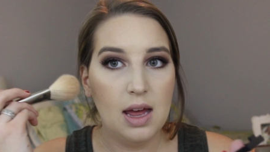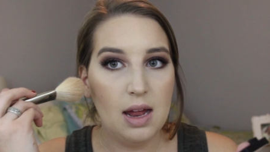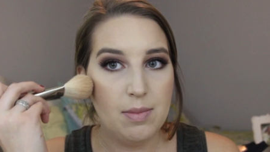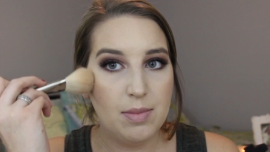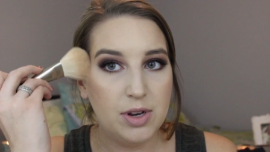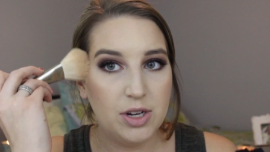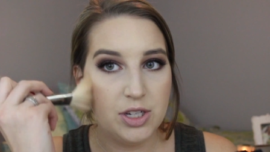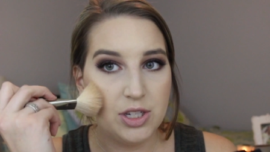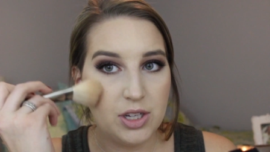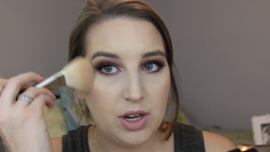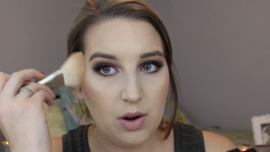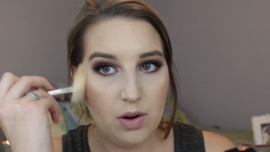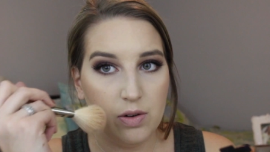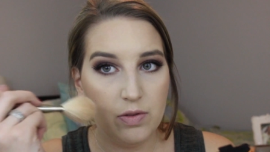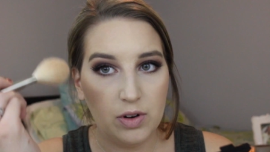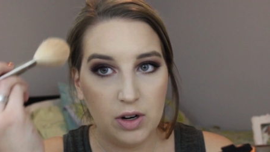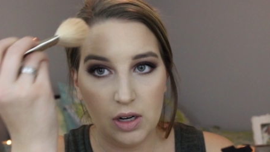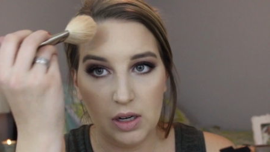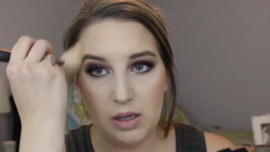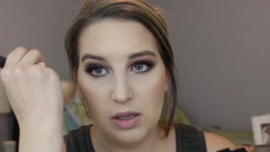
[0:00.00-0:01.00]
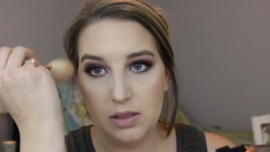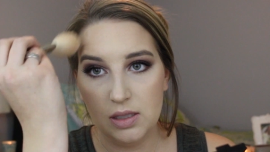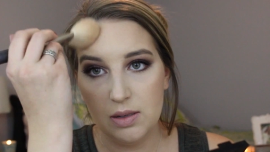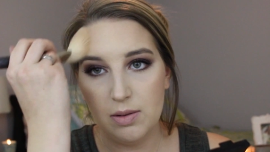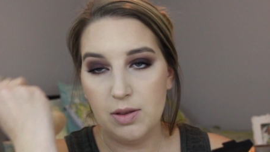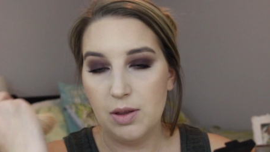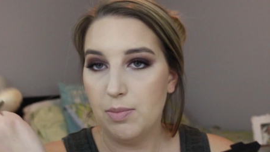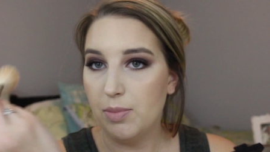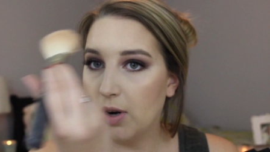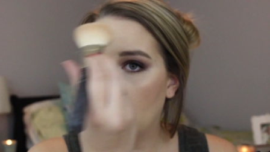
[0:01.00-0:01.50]
I'm gonna just go over
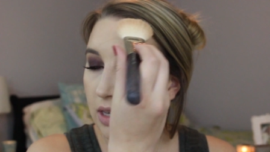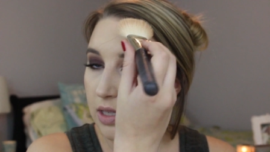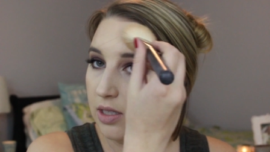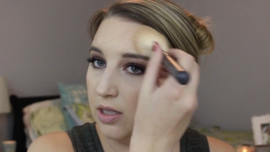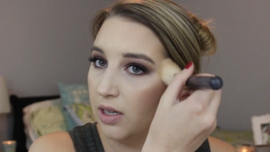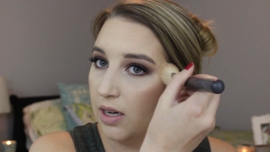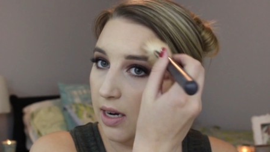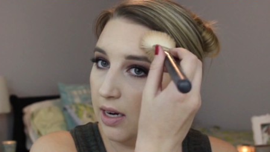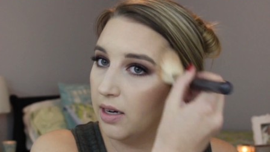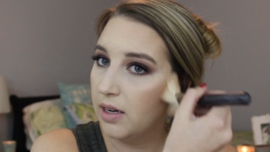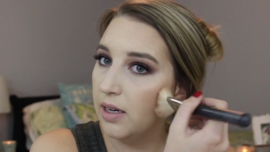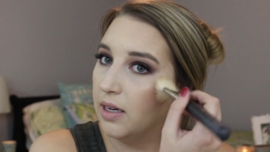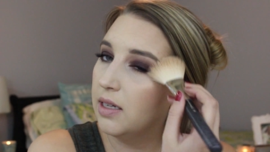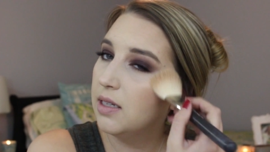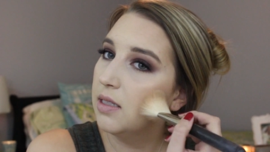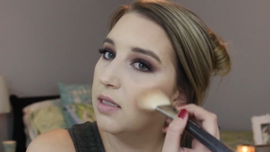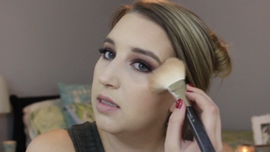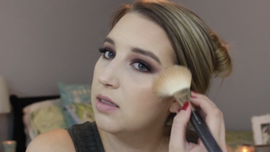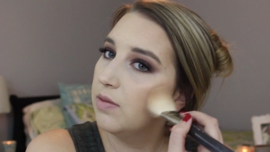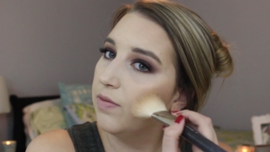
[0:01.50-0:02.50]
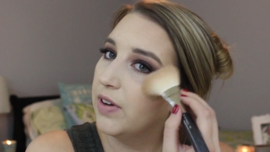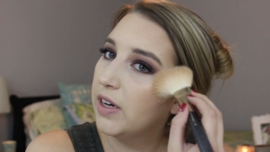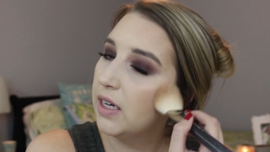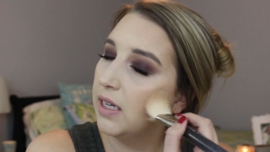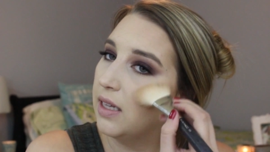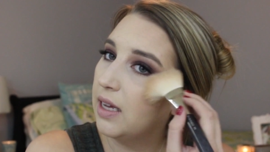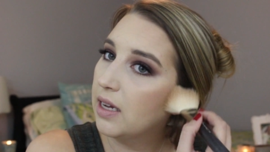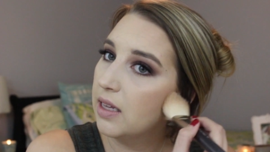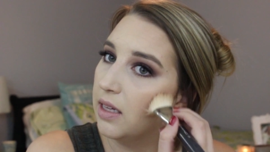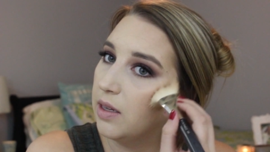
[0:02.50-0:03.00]
some of the bronzer areas
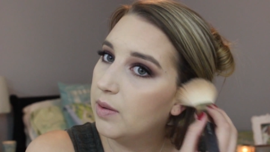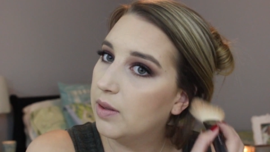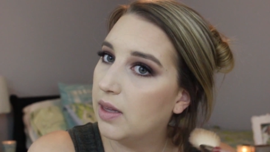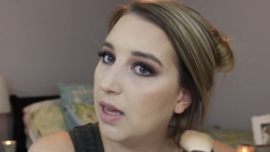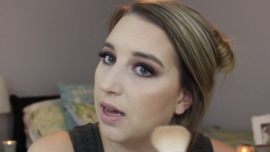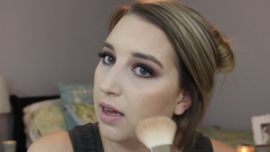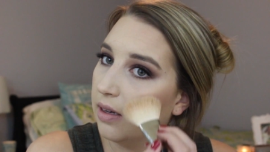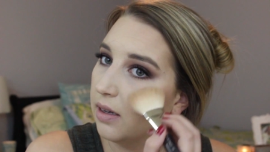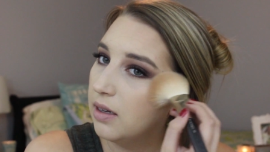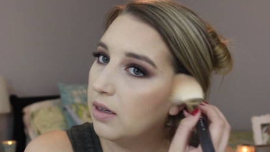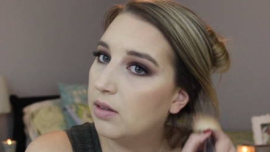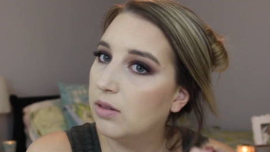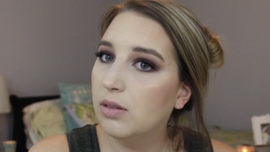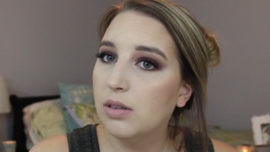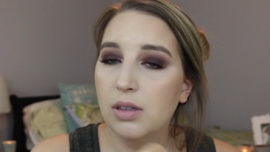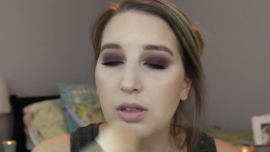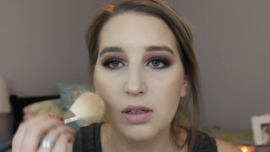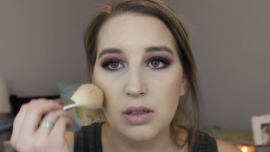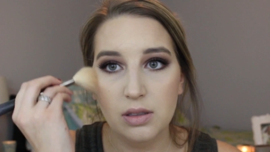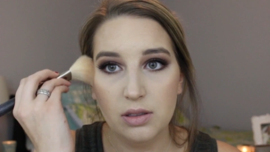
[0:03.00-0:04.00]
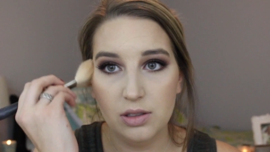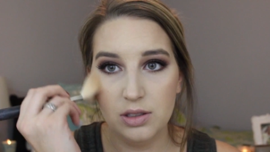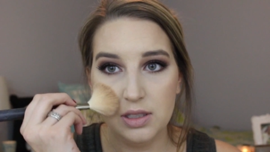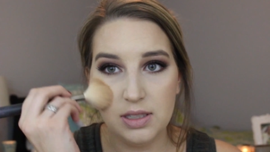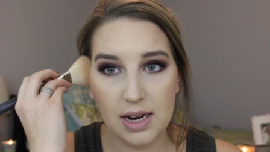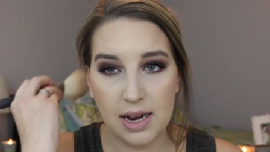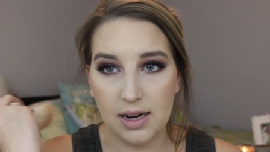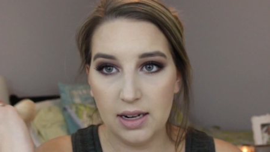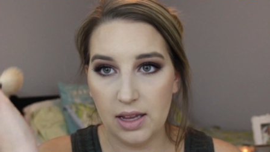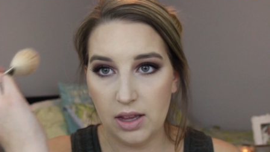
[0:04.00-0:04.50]
very lightly with that nail.
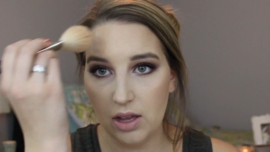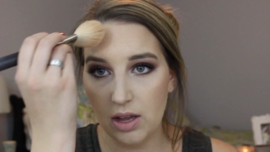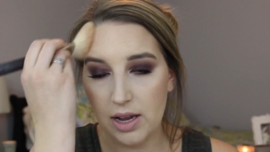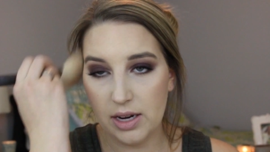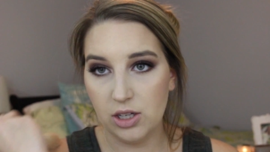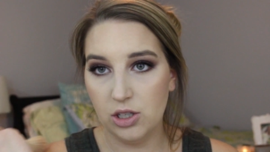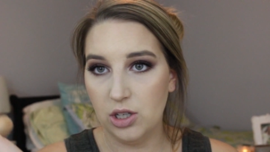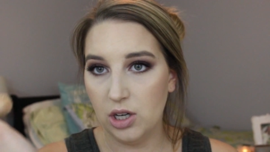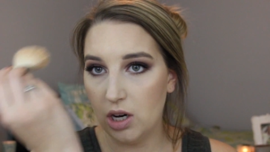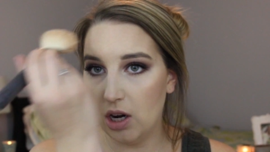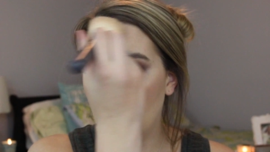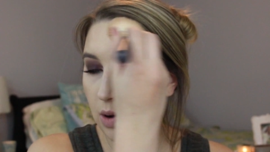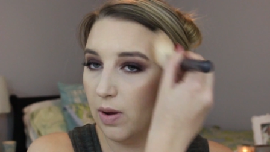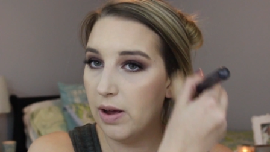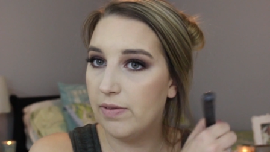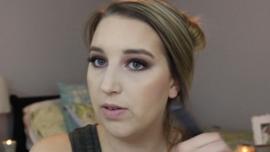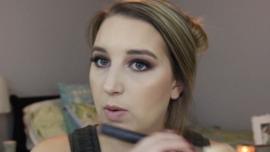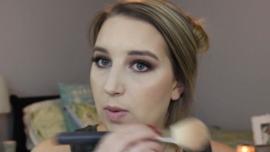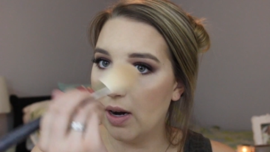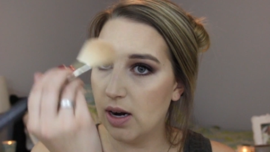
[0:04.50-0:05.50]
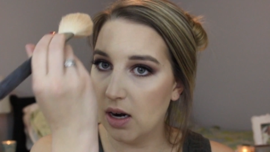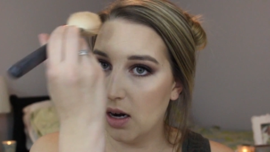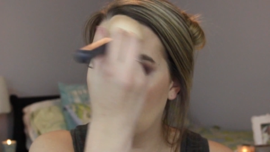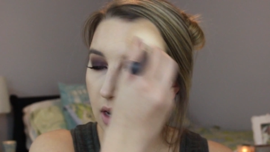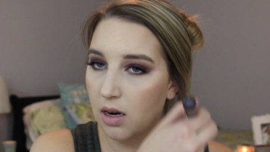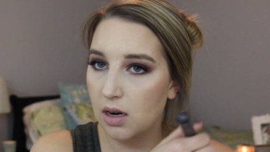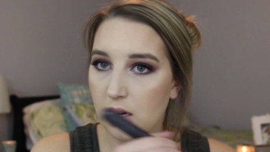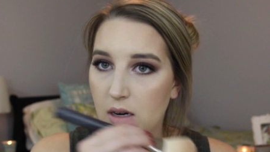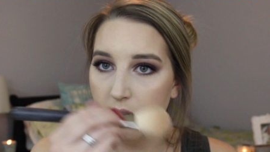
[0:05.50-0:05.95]
Just add a little extra glow everywhere.